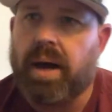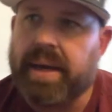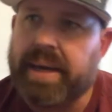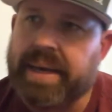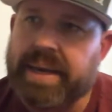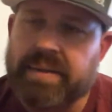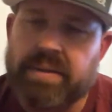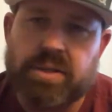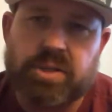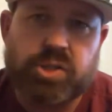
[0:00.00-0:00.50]

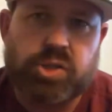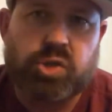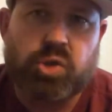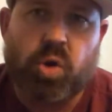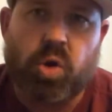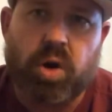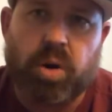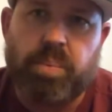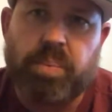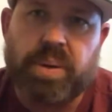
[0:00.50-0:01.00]
in the
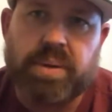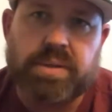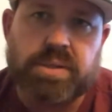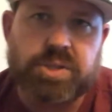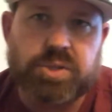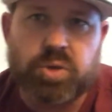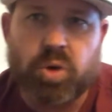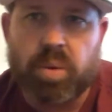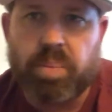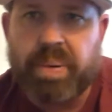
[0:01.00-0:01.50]
store, putting the
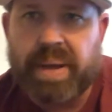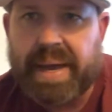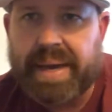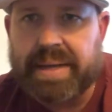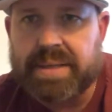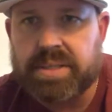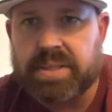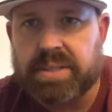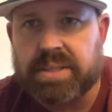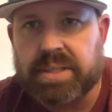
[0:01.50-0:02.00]
store
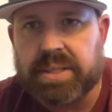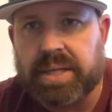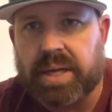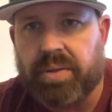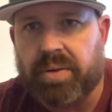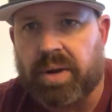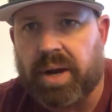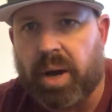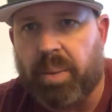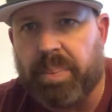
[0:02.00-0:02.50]
packages
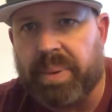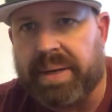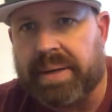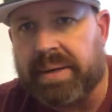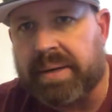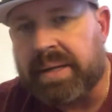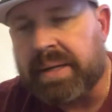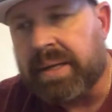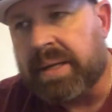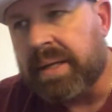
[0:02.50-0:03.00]
together,
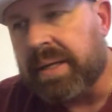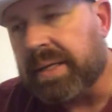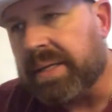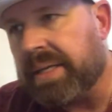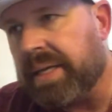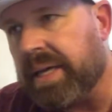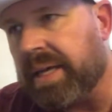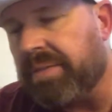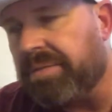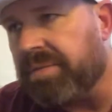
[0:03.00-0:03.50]
helping
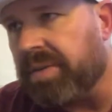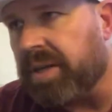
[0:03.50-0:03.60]
Keefe.